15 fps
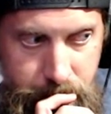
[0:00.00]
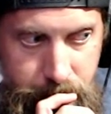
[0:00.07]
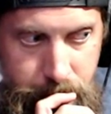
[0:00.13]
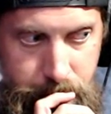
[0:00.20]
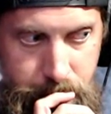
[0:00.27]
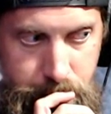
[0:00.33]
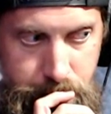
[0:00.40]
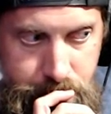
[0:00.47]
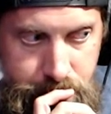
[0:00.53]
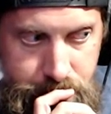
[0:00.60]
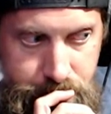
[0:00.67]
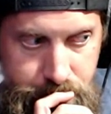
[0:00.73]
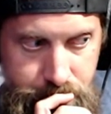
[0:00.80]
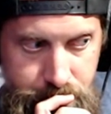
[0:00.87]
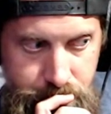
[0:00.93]

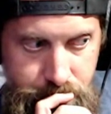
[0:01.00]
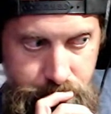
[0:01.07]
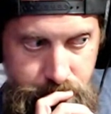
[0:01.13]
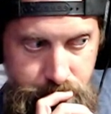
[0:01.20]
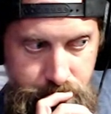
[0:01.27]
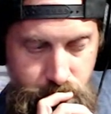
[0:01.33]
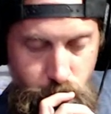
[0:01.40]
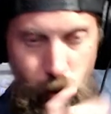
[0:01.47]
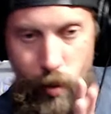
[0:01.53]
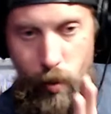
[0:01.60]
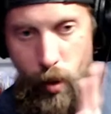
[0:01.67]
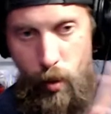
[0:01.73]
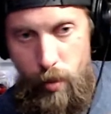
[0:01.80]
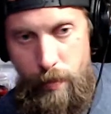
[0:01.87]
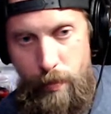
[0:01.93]
Um, we
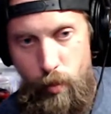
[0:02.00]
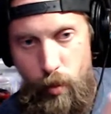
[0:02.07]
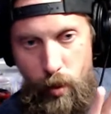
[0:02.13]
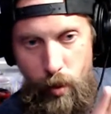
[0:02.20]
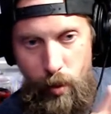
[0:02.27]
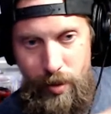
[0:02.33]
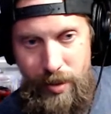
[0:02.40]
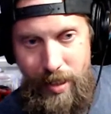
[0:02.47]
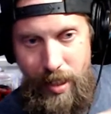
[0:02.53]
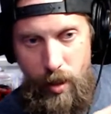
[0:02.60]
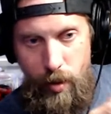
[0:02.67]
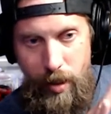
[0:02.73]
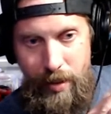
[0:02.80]
won't we won't say